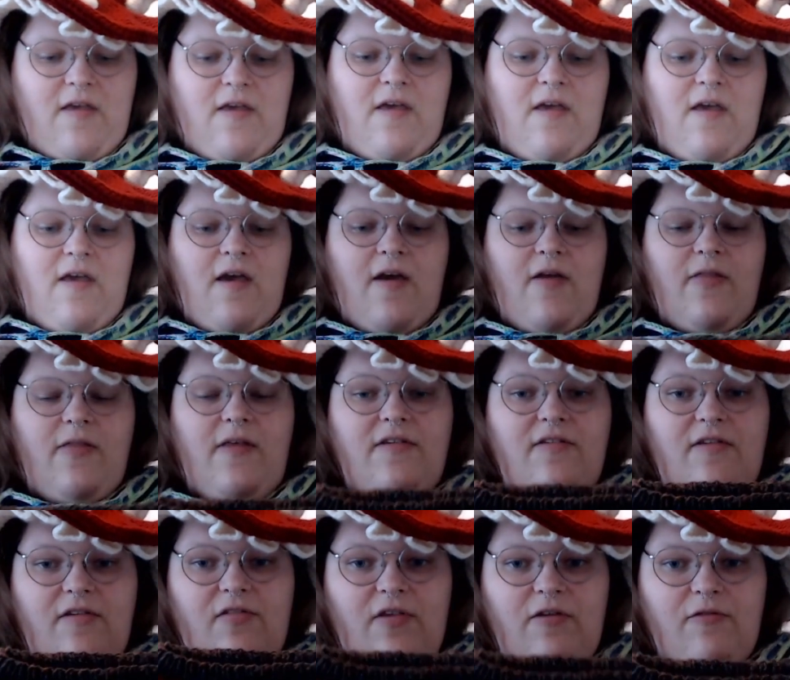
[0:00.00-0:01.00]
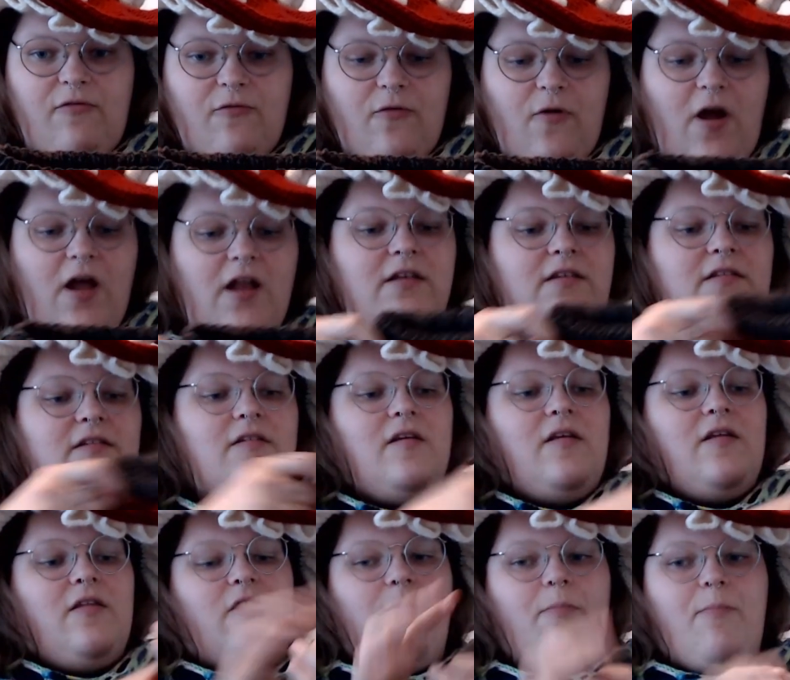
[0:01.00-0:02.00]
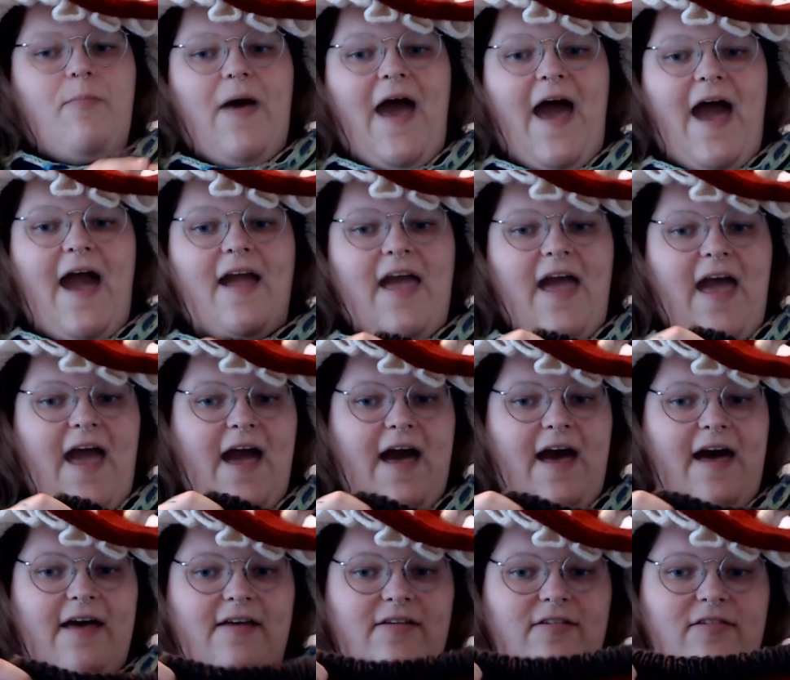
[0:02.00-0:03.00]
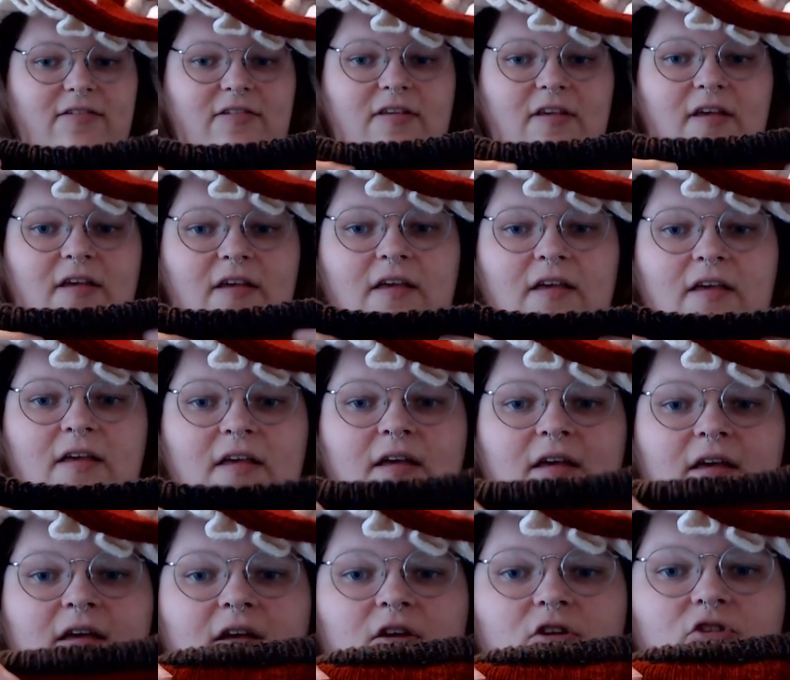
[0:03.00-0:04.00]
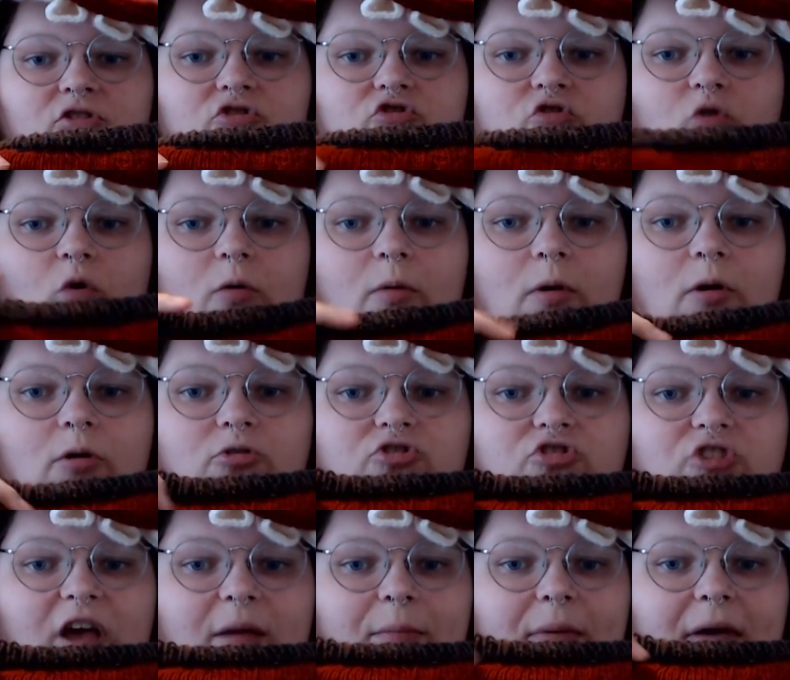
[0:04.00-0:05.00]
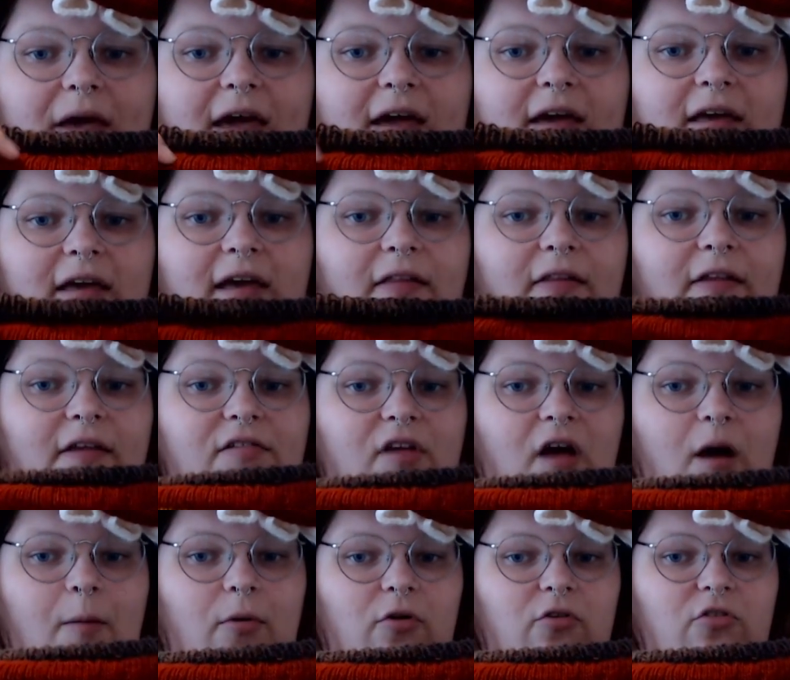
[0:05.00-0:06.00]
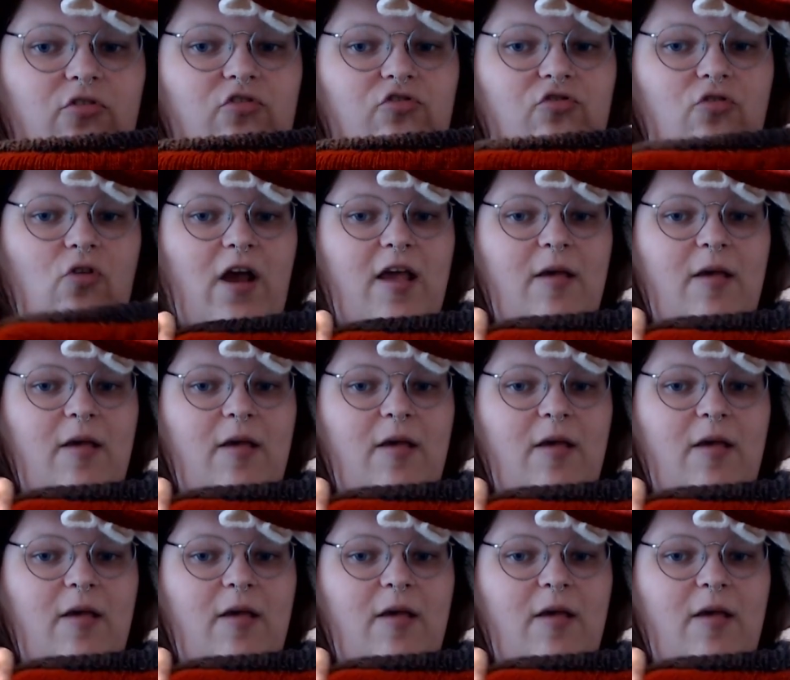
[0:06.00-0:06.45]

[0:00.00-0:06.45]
This is the front. The back has short row shaping in this upper stripe.